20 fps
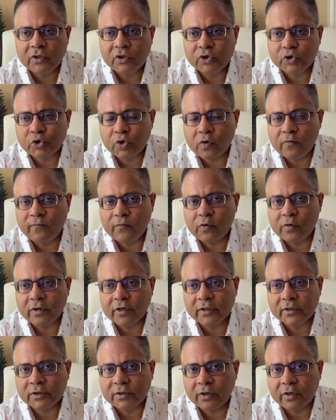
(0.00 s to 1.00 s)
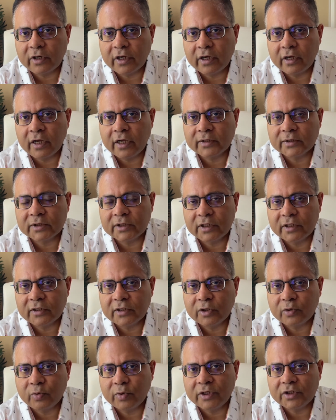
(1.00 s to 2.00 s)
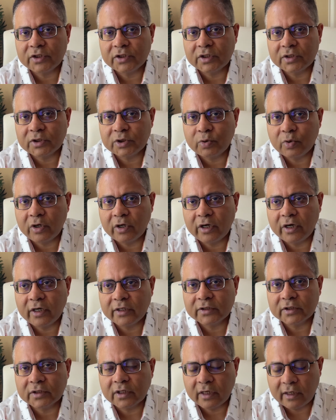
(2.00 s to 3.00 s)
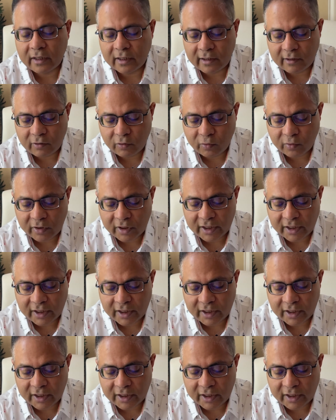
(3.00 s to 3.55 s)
So focus on answering the questions you are asked and don't